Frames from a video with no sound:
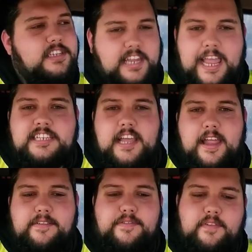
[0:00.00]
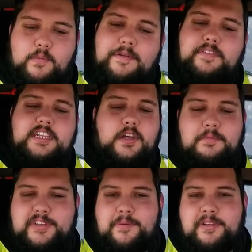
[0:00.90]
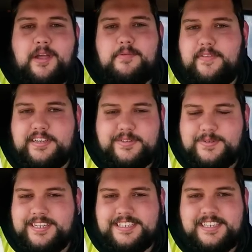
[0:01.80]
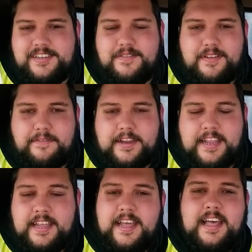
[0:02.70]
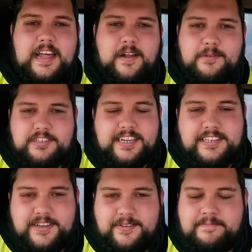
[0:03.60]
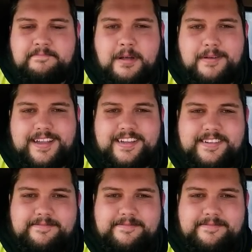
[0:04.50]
stay safe with your TomTom, Tom, go professional 6250, and I will see you soon. Bye bye.